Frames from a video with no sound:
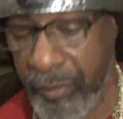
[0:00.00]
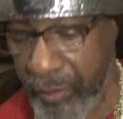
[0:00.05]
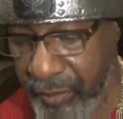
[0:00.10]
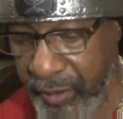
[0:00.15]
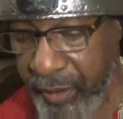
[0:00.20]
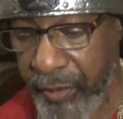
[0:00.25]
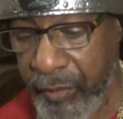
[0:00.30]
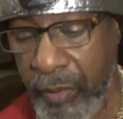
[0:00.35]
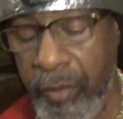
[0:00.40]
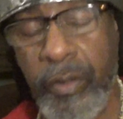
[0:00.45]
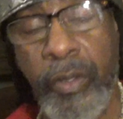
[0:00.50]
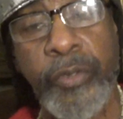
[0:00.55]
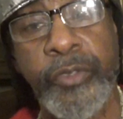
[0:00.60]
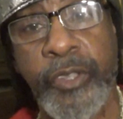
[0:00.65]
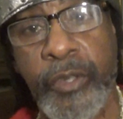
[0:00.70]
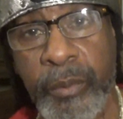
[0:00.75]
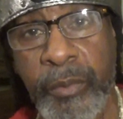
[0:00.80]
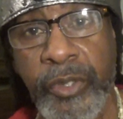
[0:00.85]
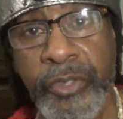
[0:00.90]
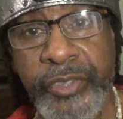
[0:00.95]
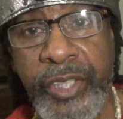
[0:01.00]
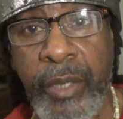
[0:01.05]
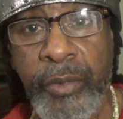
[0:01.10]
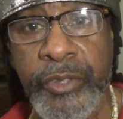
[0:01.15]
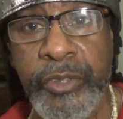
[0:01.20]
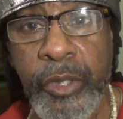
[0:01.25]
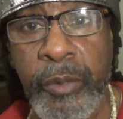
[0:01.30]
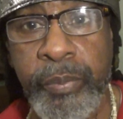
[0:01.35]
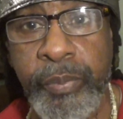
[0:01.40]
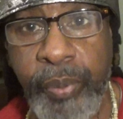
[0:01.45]
You think you gonna go to the Most High
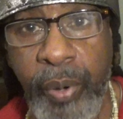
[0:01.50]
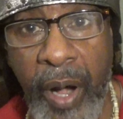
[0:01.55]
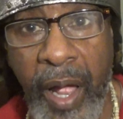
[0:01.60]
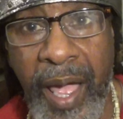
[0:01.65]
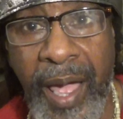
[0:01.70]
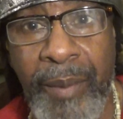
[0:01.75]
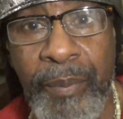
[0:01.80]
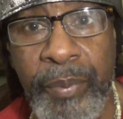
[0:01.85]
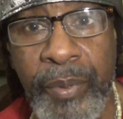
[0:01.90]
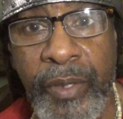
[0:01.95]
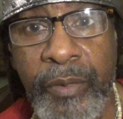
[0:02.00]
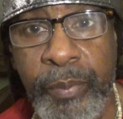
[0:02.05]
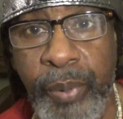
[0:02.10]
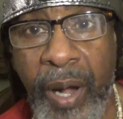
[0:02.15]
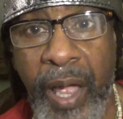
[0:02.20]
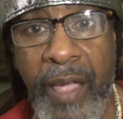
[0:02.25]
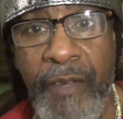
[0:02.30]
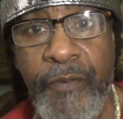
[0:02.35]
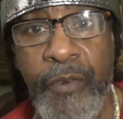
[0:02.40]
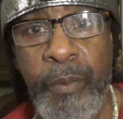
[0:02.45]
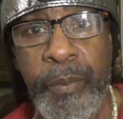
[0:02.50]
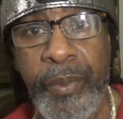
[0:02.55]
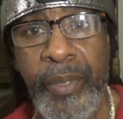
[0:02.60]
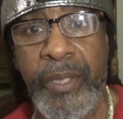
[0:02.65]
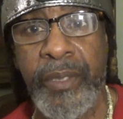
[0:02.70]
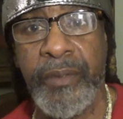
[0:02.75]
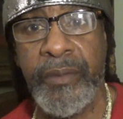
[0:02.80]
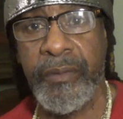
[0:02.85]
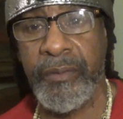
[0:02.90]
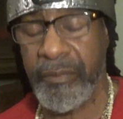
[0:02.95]
with your pride, but prideful butt?